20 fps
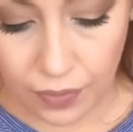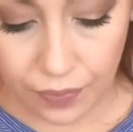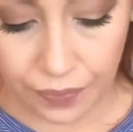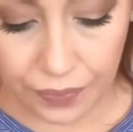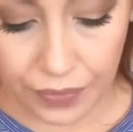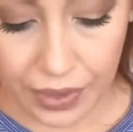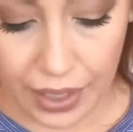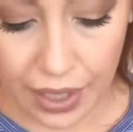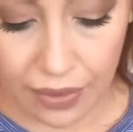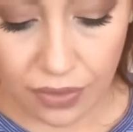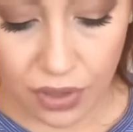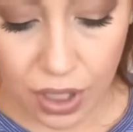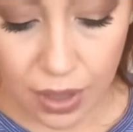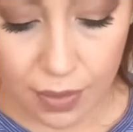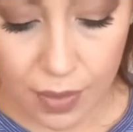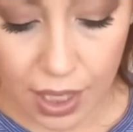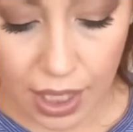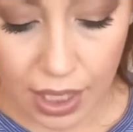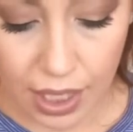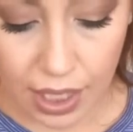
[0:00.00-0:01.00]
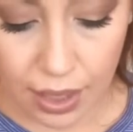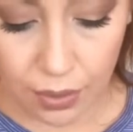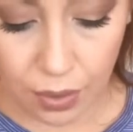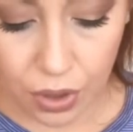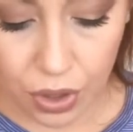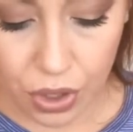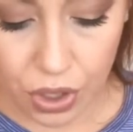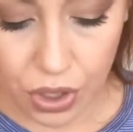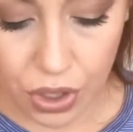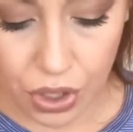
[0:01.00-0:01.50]
And after I'm done, I will
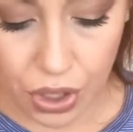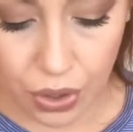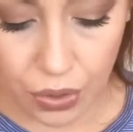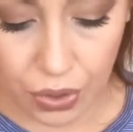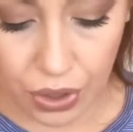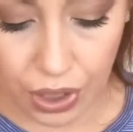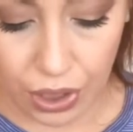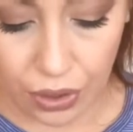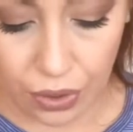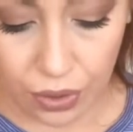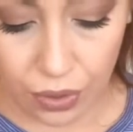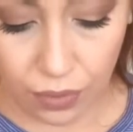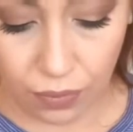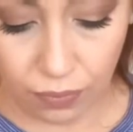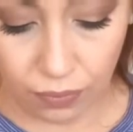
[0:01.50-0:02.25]
show you.